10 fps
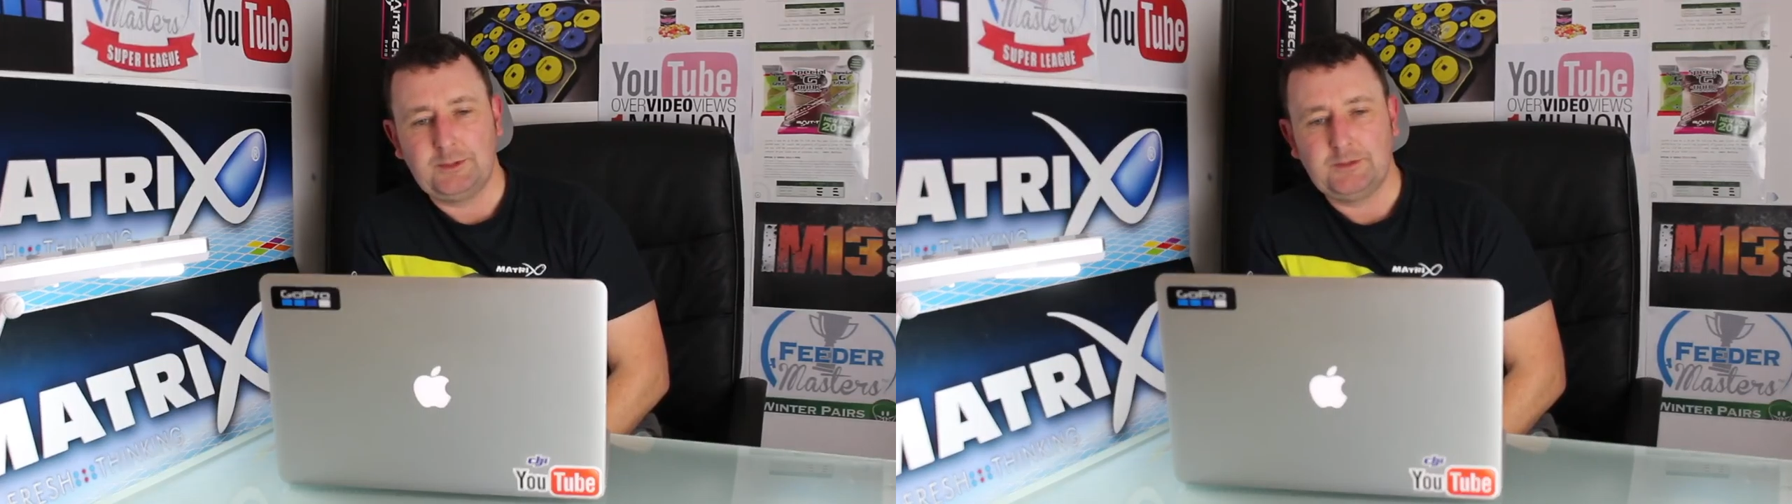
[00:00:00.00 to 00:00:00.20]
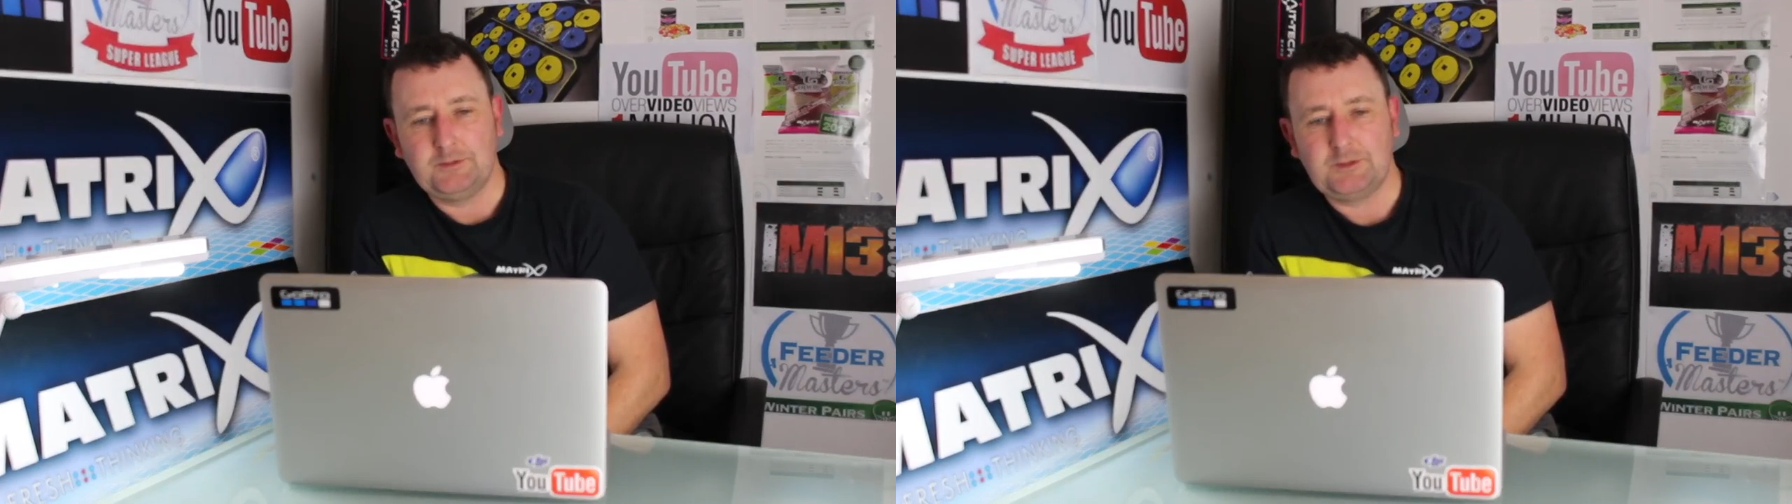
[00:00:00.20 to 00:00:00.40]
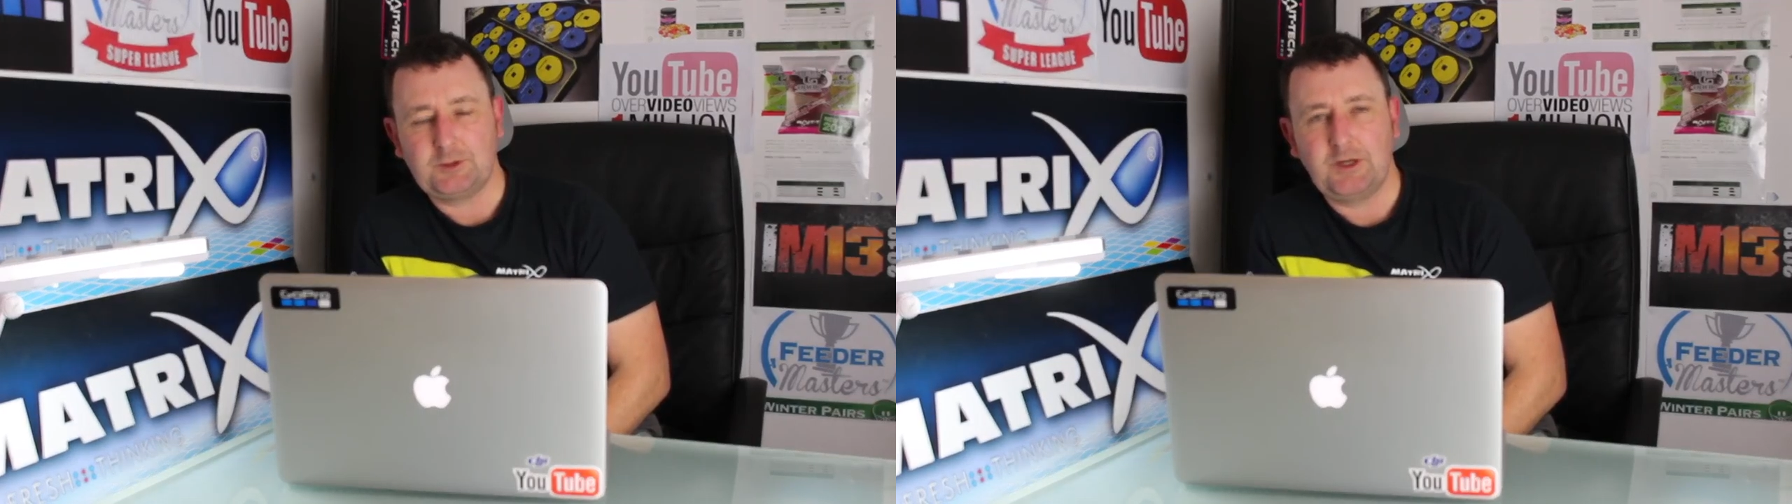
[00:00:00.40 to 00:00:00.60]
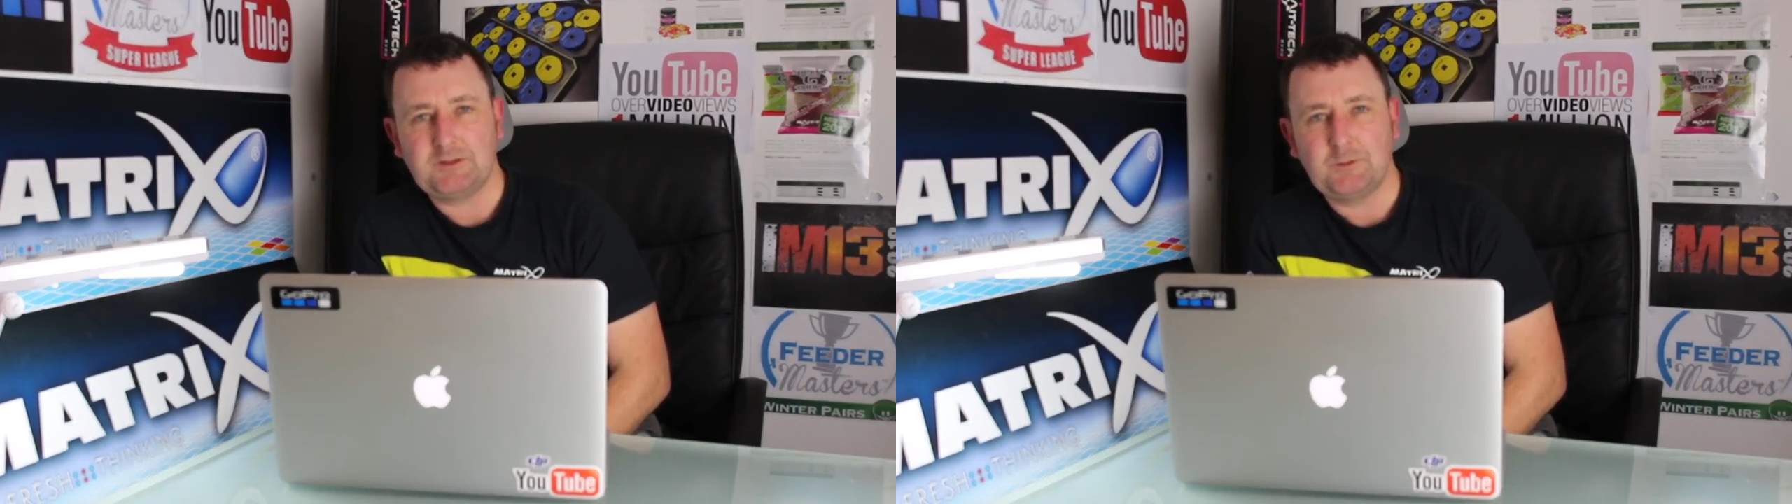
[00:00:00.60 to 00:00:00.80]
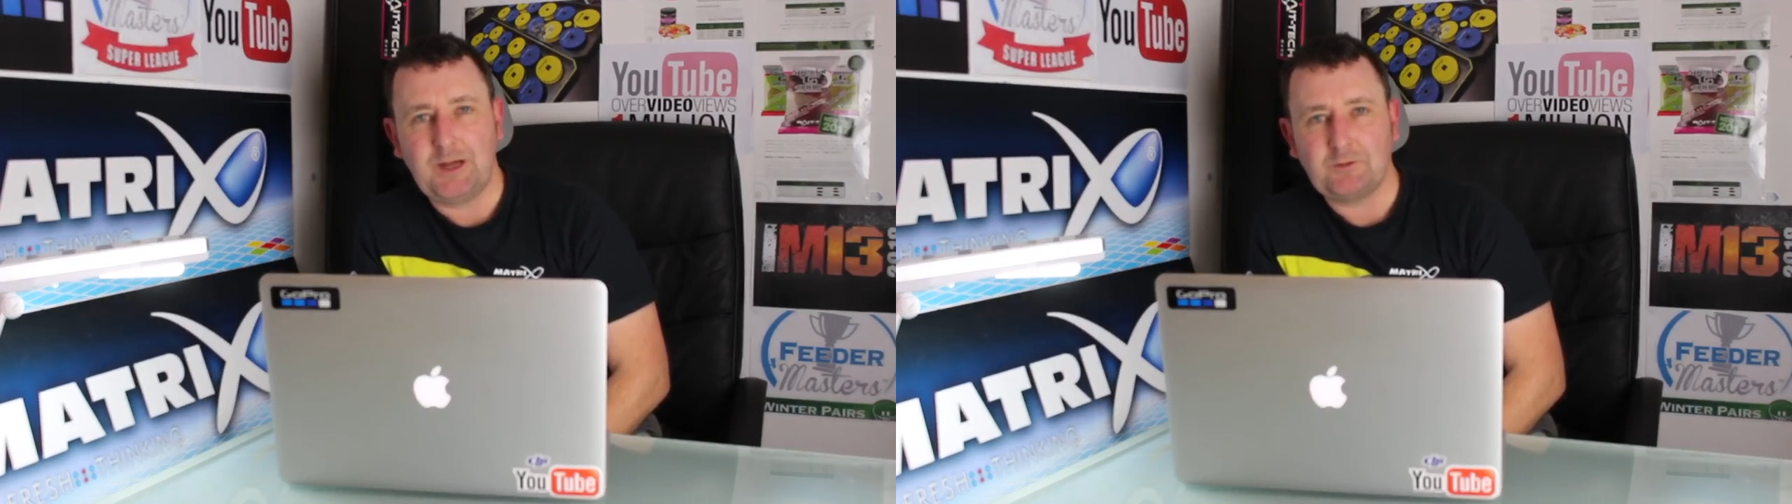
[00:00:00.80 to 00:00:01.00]
and it's
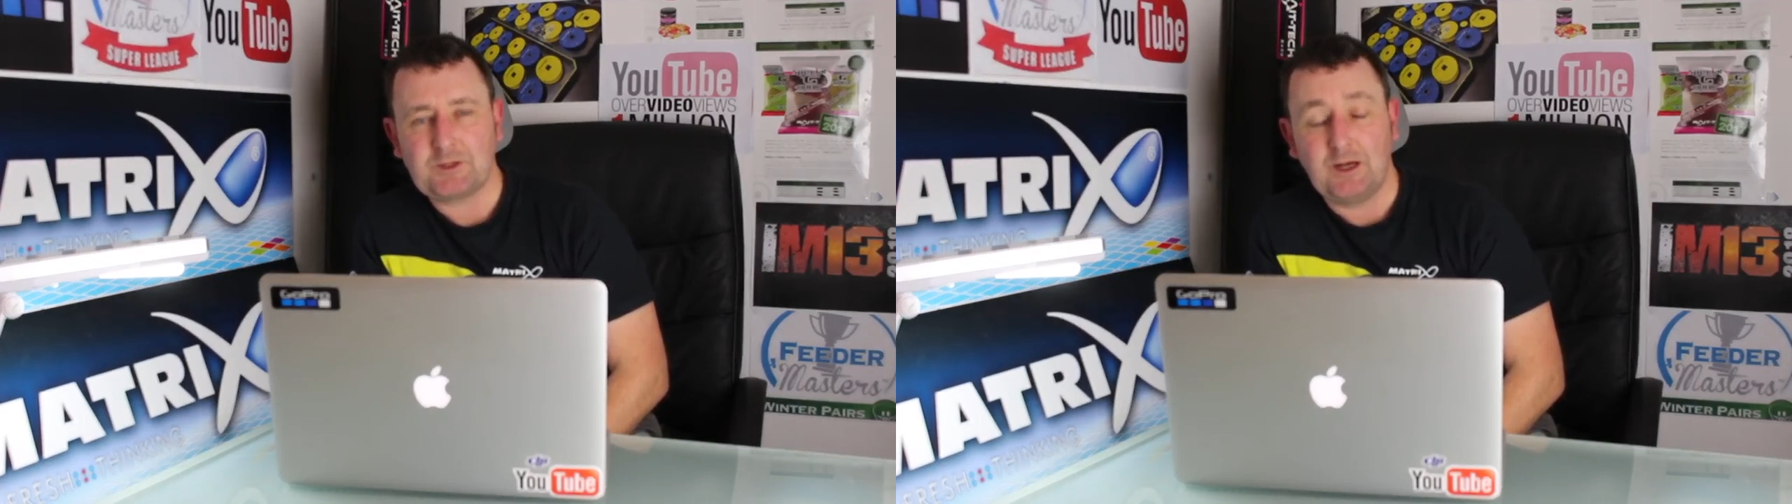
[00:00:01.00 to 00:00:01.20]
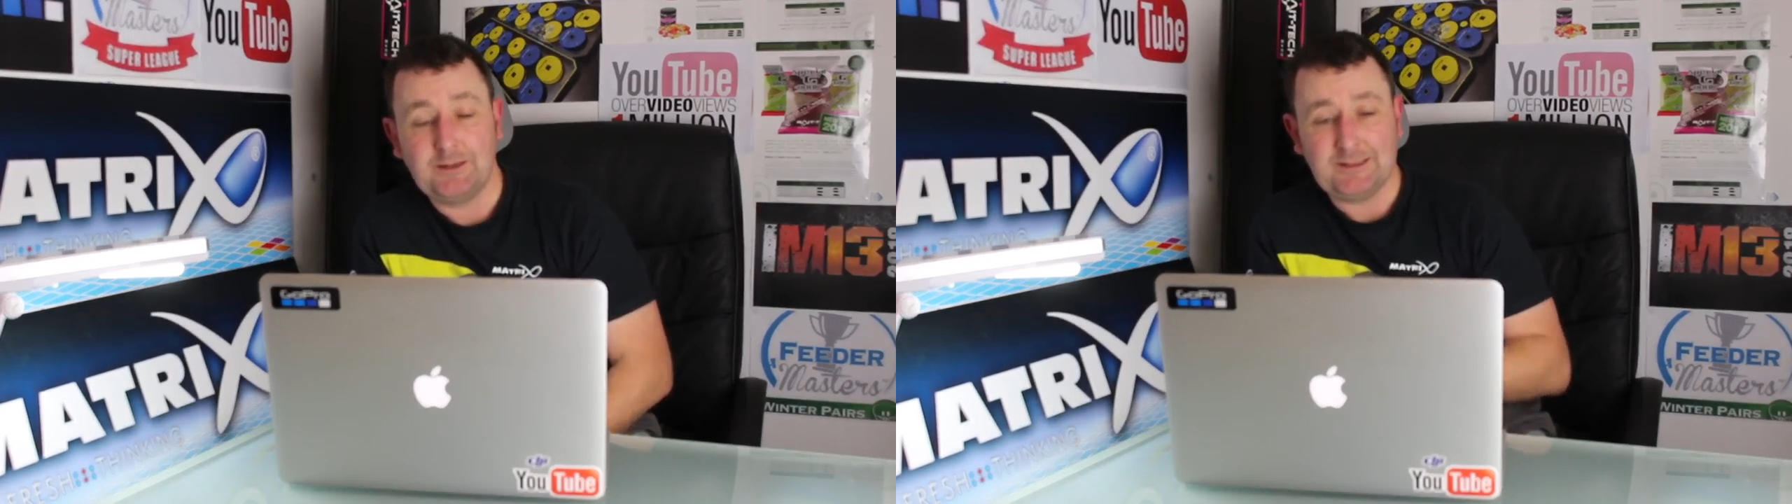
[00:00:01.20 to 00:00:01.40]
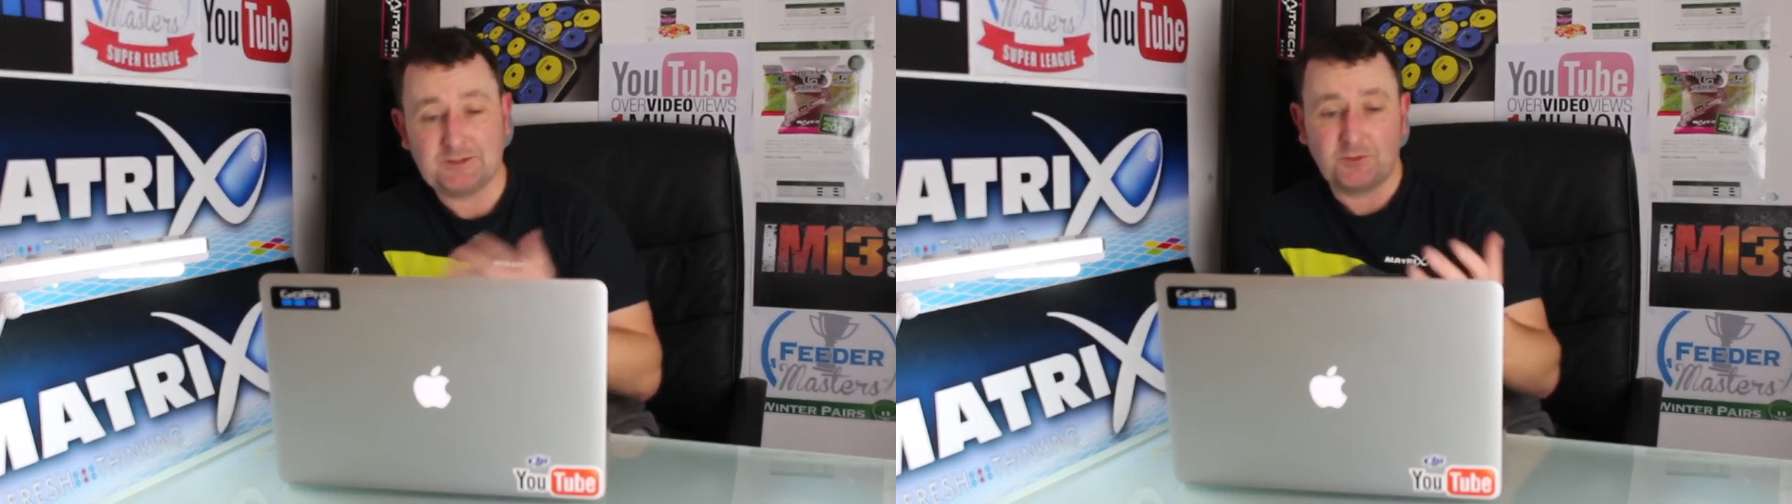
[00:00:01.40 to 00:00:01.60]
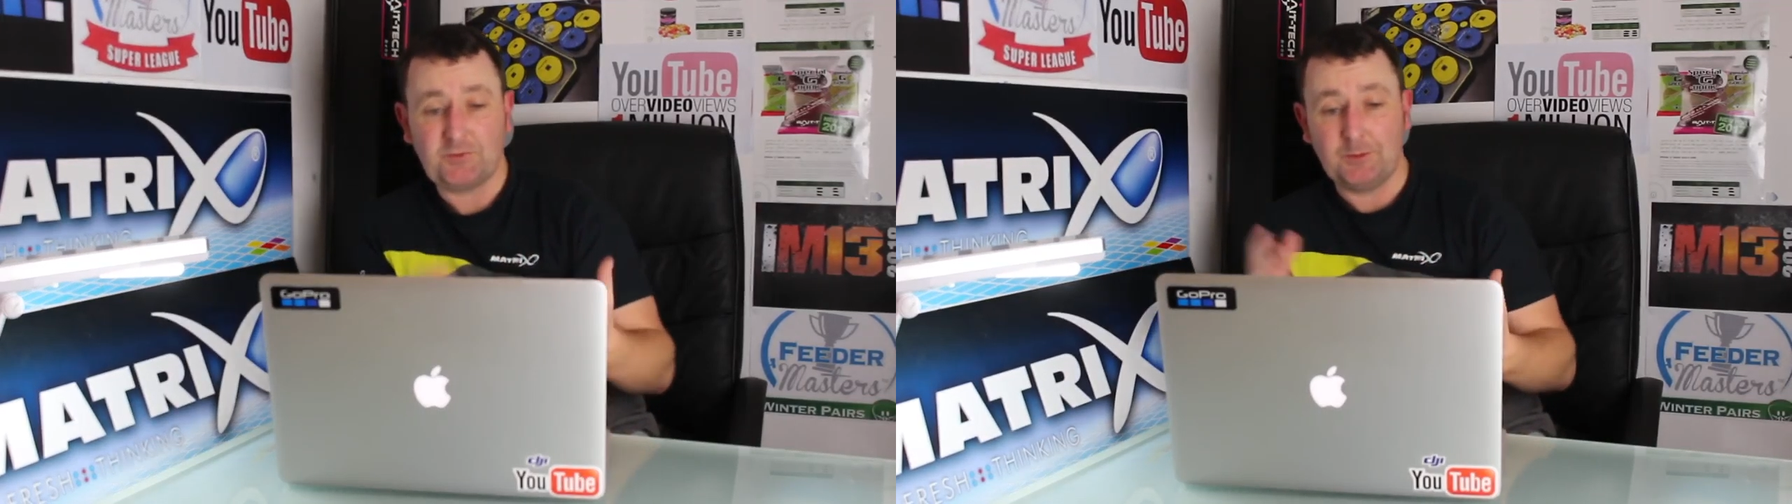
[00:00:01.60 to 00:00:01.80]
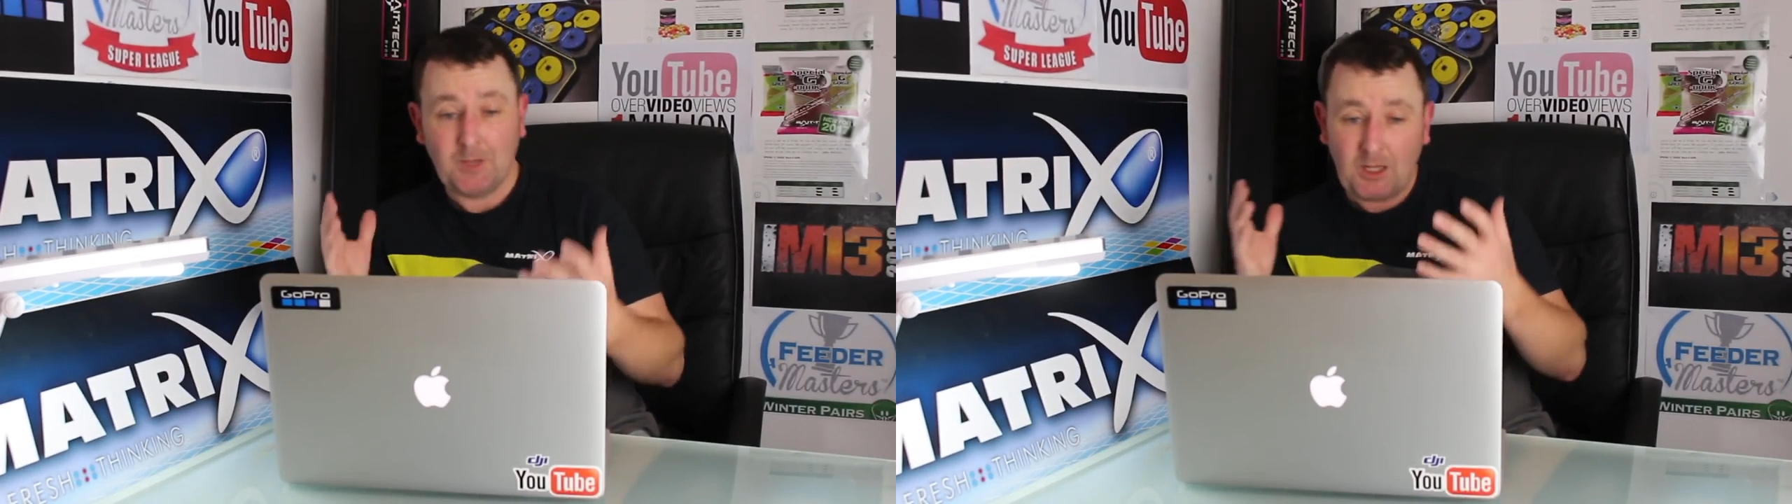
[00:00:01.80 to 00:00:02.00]
great to bounce ideas
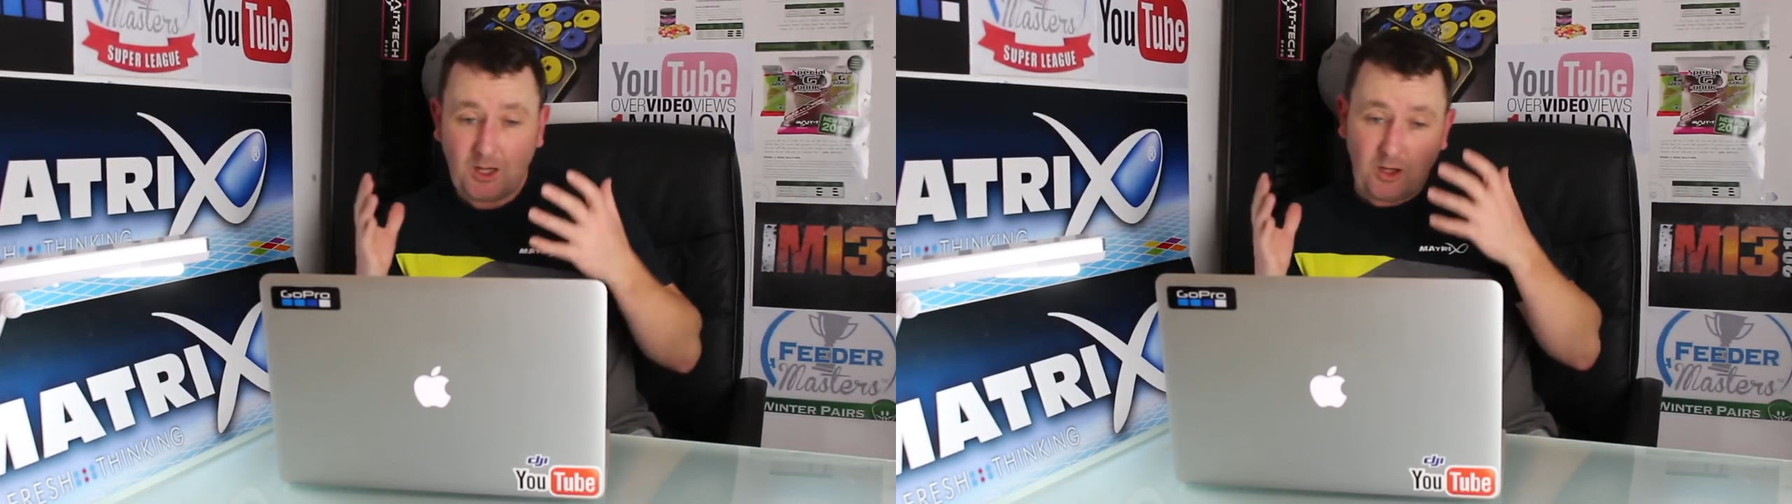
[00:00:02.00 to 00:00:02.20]
off him